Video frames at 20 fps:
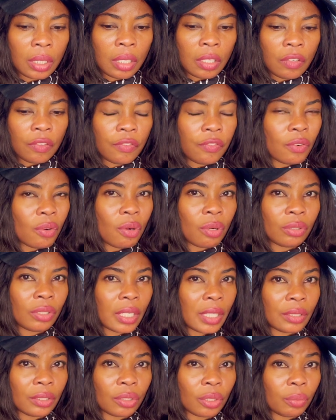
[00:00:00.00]
four hundred
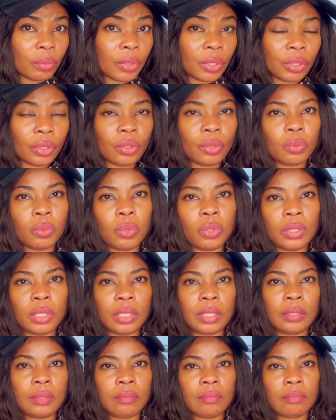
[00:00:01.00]
and something
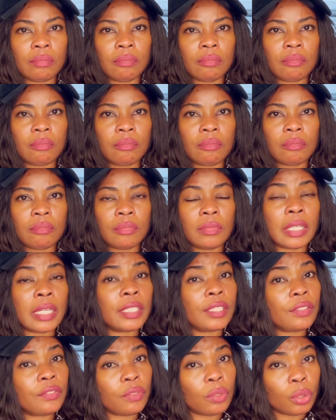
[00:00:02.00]
zloty.
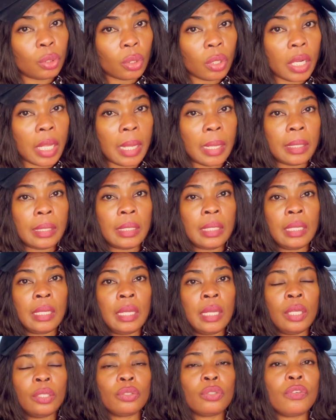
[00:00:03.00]
That is for dollar.
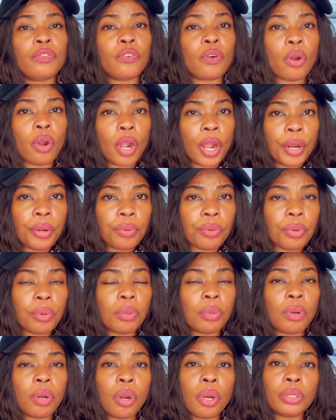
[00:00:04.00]
So for
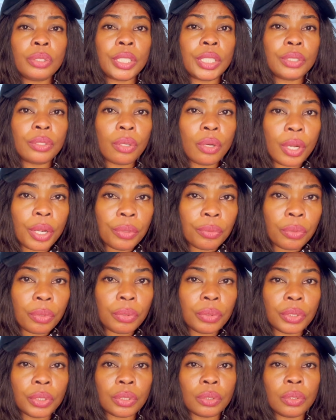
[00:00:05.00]
euro, hundred euro
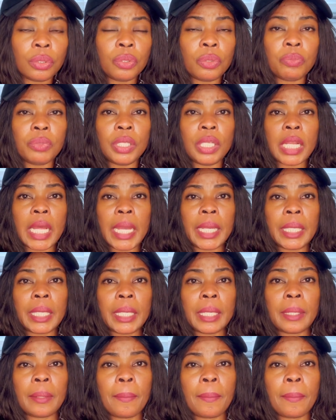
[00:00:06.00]
is going to be like